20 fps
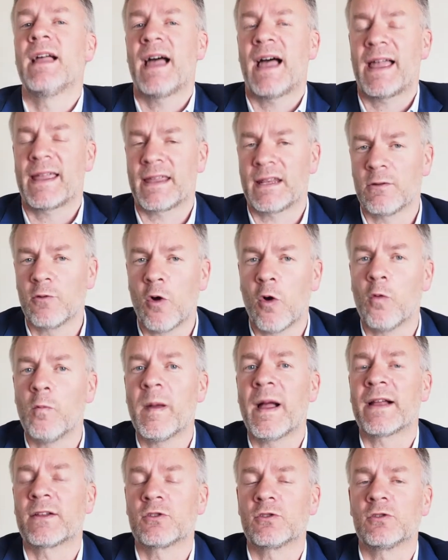I can go
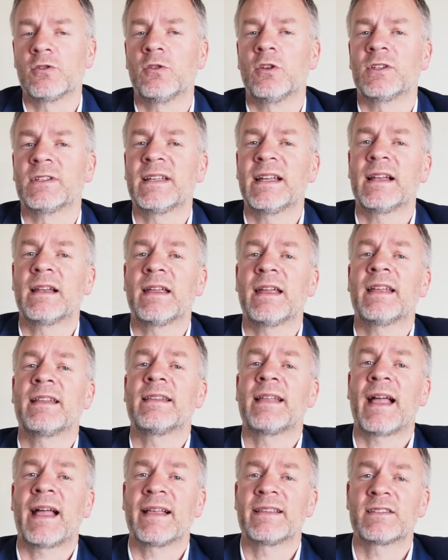back to the hotel
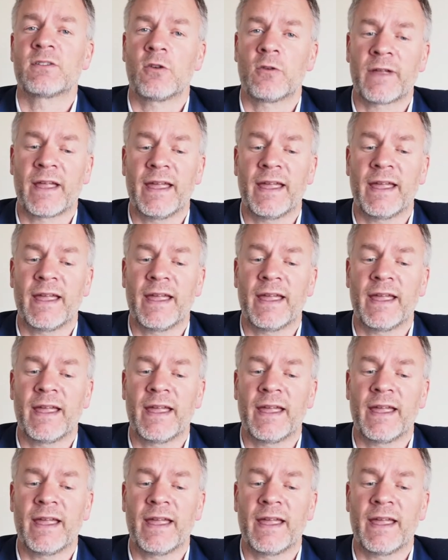and ask,